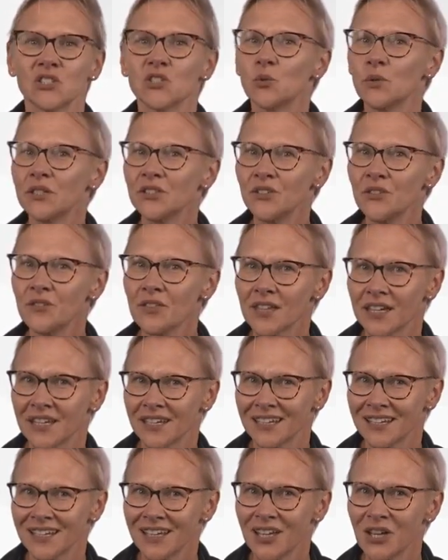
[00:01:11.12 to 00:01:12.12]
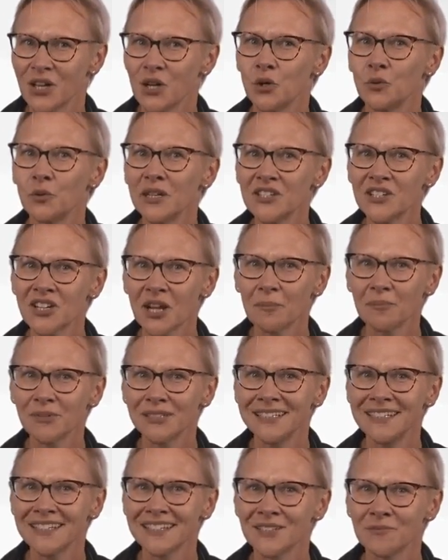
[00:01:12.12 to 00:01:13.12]
So what do you think? Which
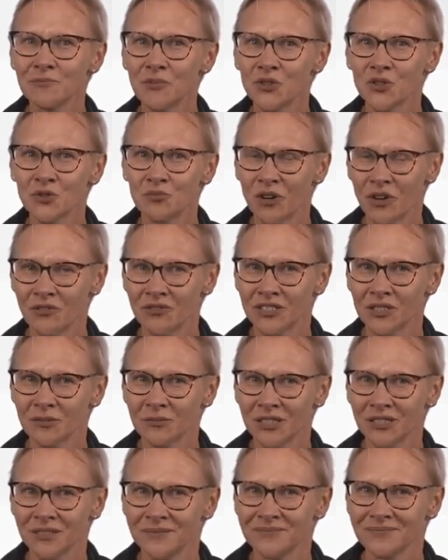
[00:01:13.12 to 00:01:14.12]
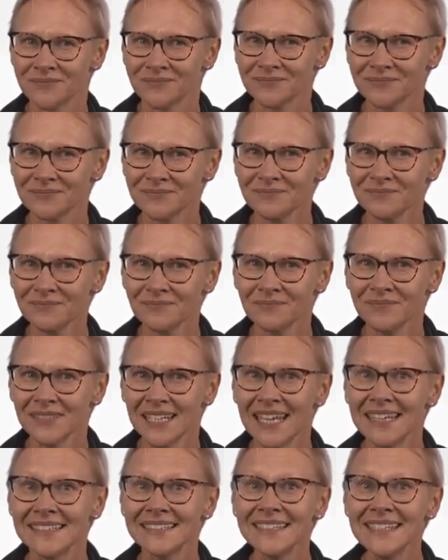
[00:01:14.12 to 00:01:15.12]
company is the most profitable?
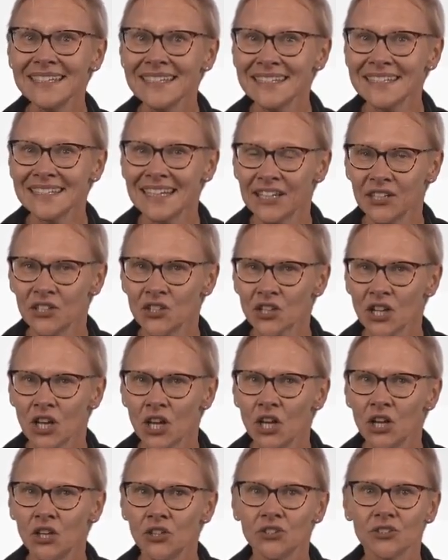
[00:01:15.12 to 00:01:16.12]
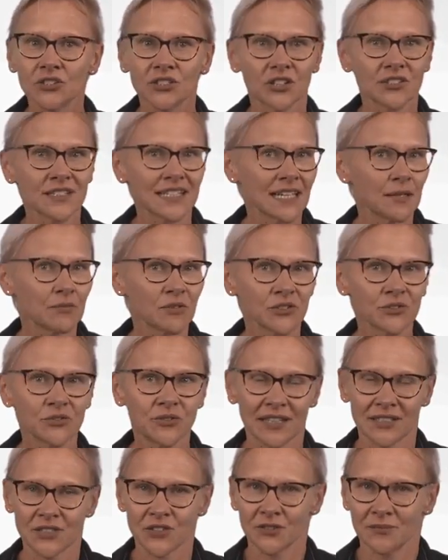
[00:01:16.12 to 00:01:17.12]
At this stage, you're not able
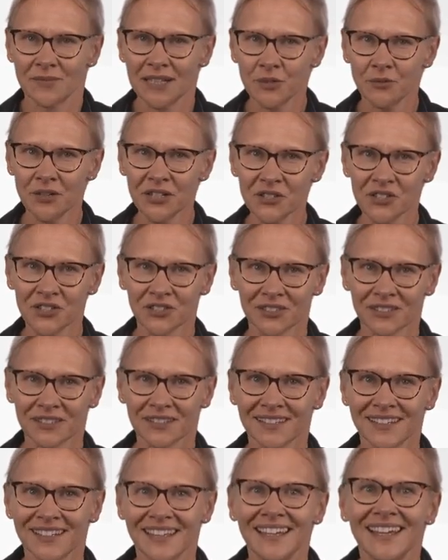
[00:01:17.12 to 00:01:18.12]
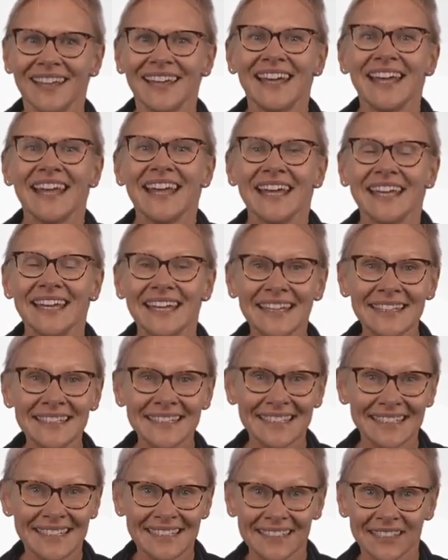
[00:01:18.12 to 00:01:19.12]
to answer my question.
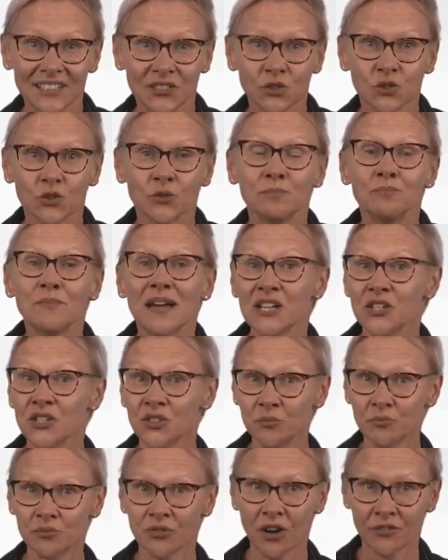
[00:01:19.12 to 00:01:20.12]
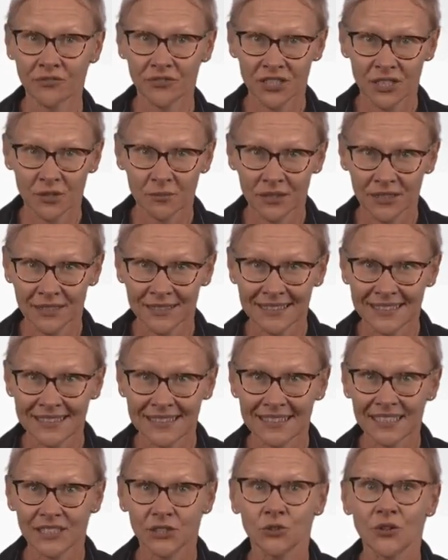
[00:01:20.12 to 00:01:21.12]
Indeed, to measure
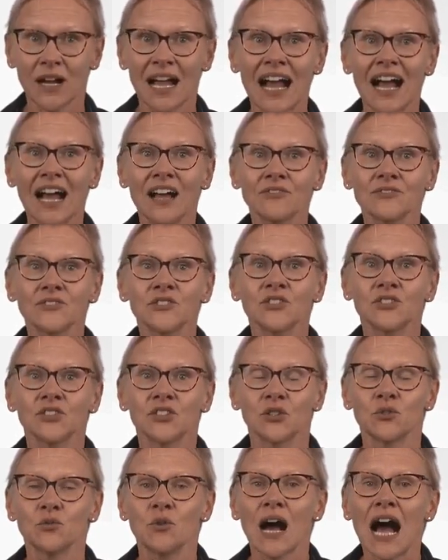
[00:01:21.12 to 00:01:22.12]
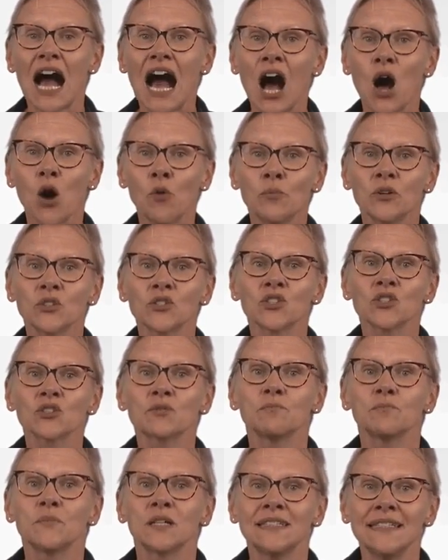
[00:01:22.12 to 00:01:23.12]
profitability, you have to know how
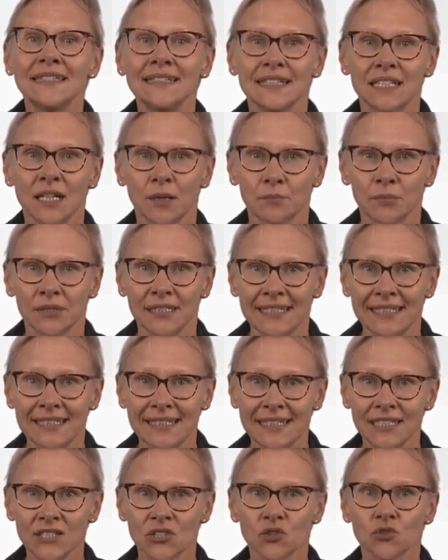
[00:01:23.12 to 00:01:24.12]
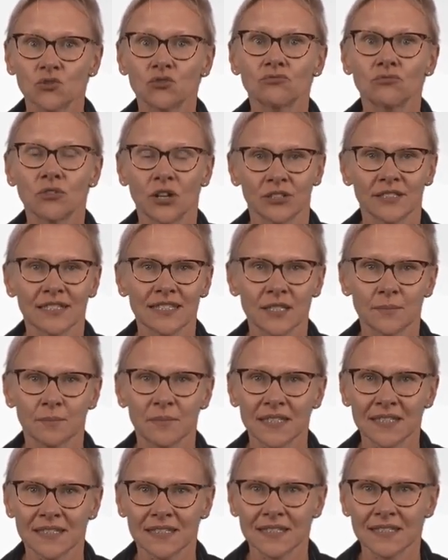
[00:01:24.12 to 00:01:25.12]
much money the company needs to run its
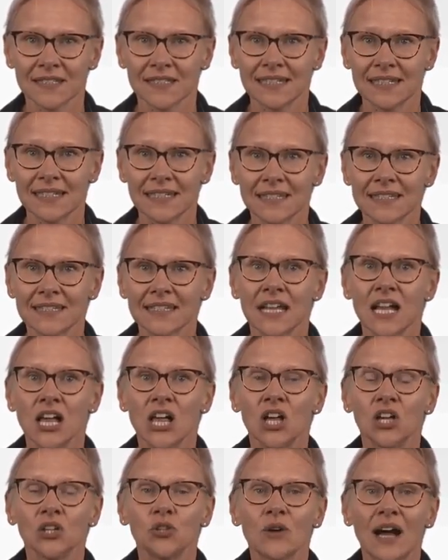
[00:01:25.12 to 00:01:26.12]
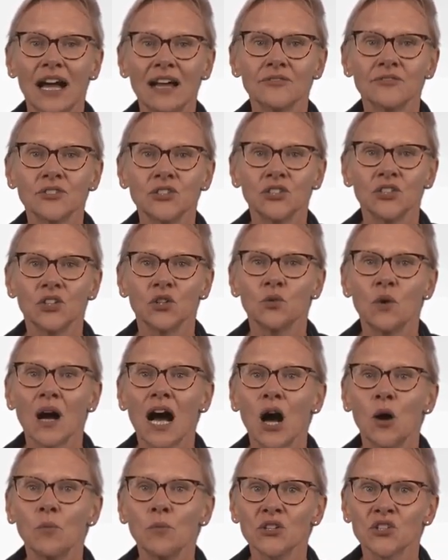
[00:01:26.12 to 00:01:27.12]
business. That is, you have to know
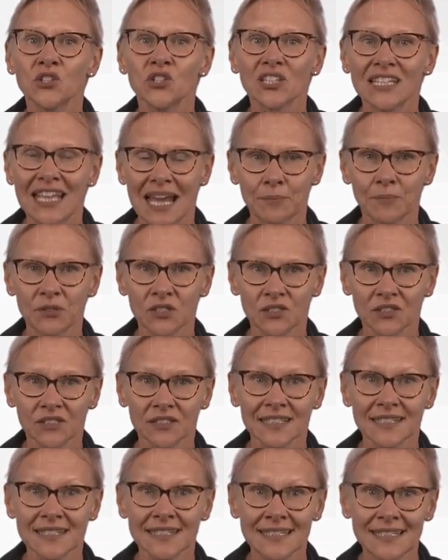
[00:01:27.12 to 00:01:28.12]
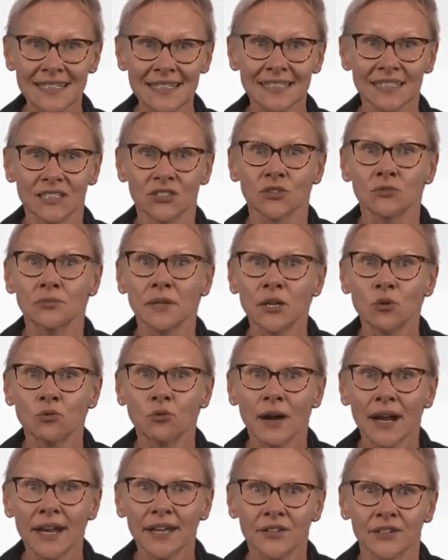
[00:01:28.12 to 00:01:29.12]
how much capital is needed,
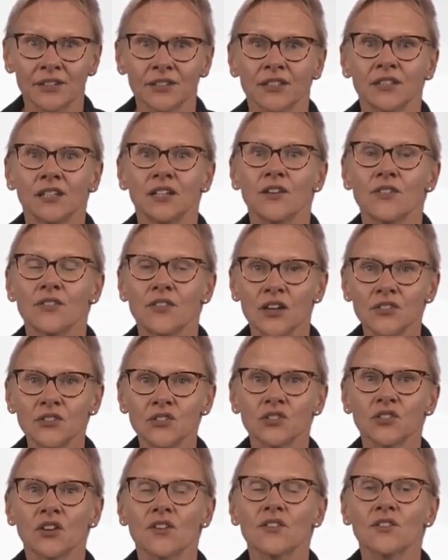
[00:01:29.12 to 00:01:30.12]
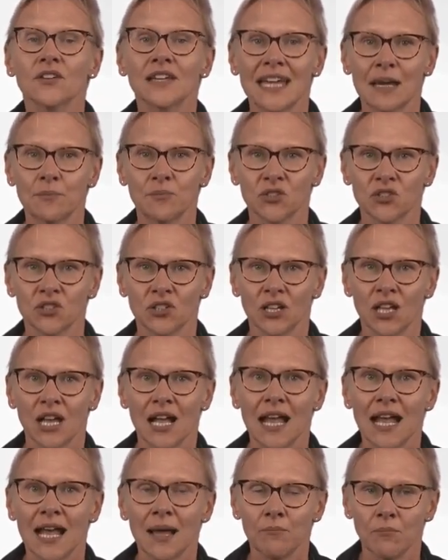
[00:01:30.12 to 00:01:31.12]
required, thus the capital
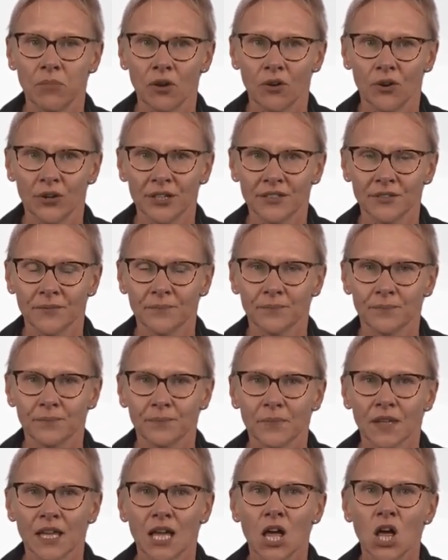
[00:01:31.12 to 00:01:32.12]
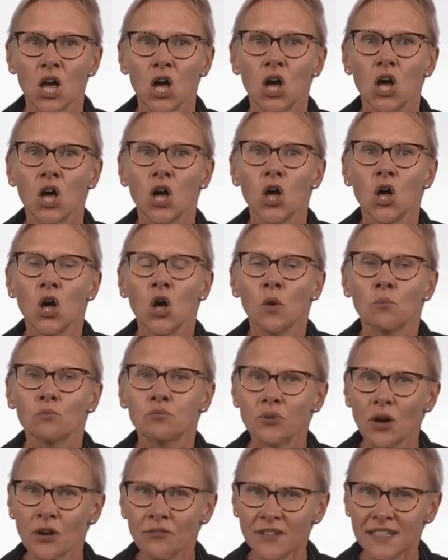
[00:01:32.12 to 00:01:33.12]
employed.
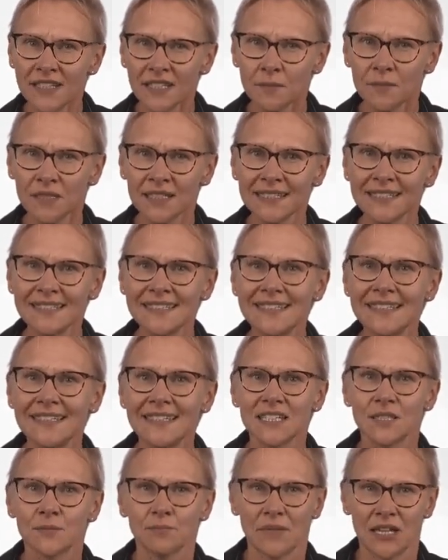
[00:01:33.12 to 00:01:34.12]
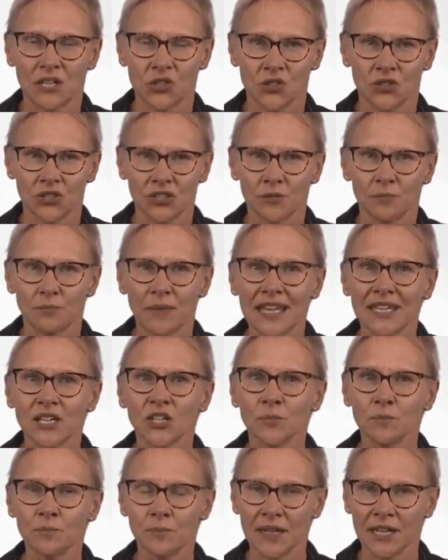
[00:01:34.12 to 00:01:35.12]
Profitability is measured by
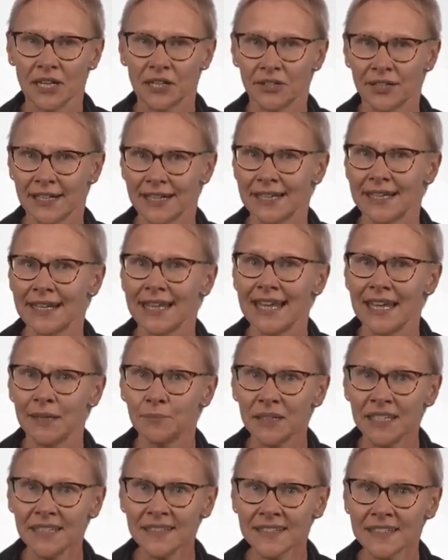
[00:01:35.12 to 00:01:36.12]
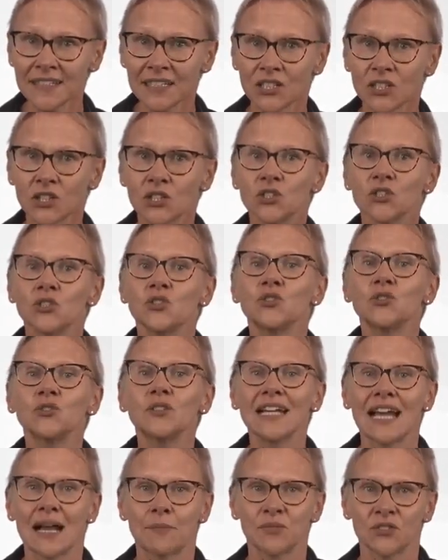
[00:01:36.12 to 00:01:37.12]
comparing EBIT to
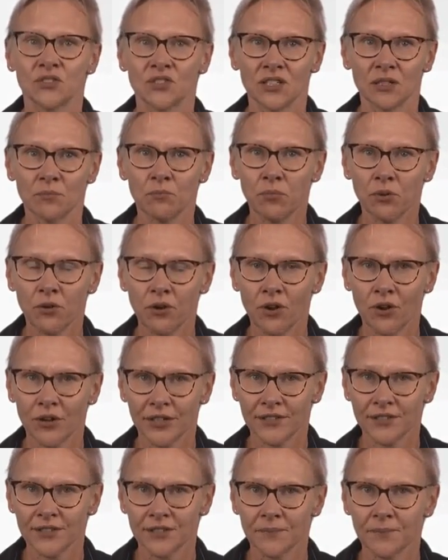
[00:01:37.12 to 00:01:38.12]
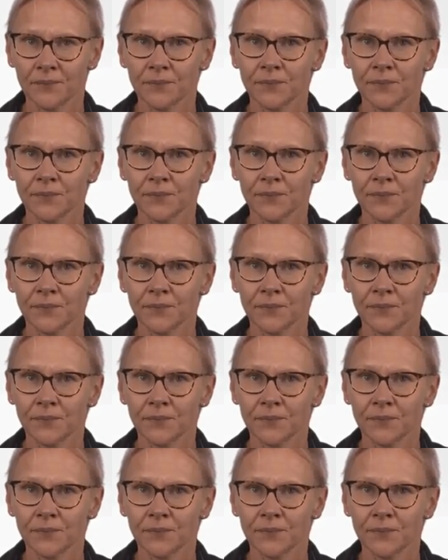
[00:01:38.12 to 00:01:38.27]
capital employed.